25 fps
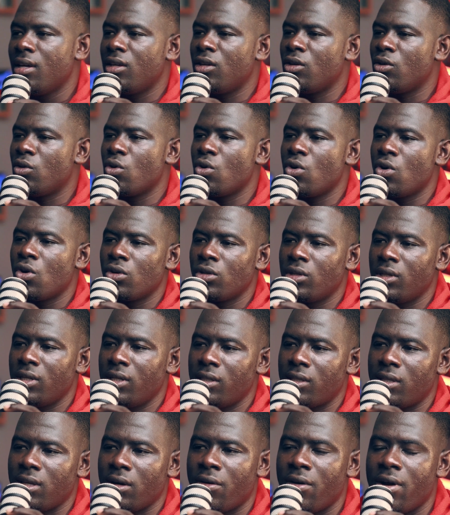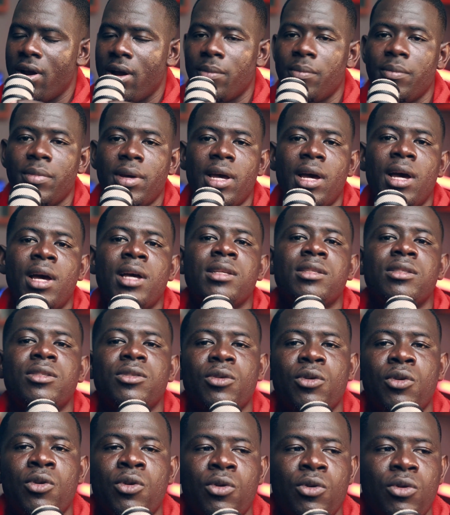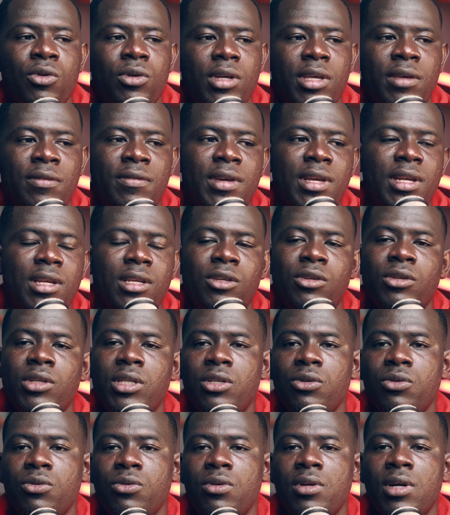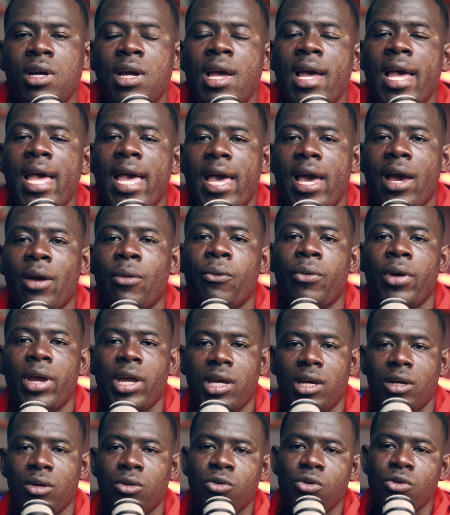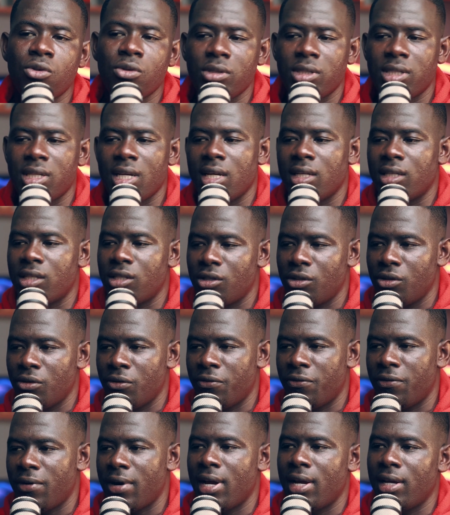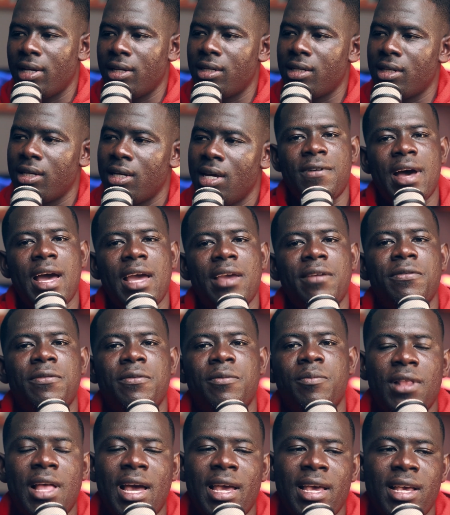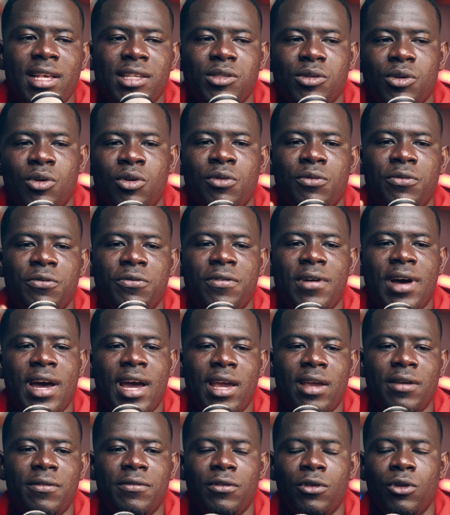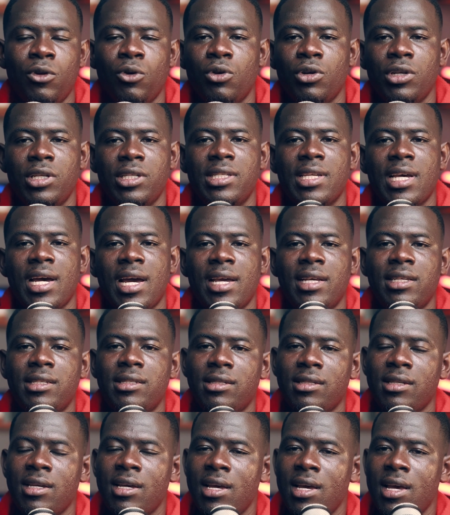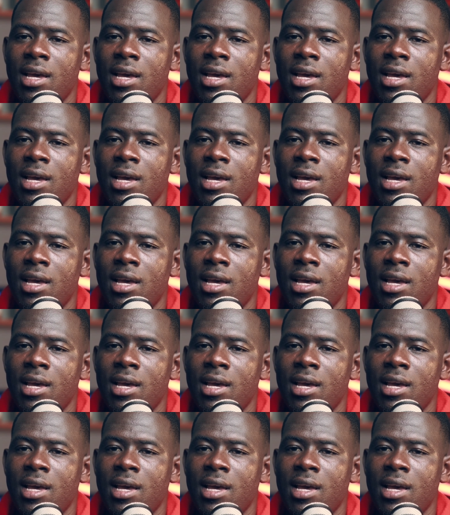You go on Instagram, Behance, or even you do a quick Google search. You find 5 flyers or 5 logo designs,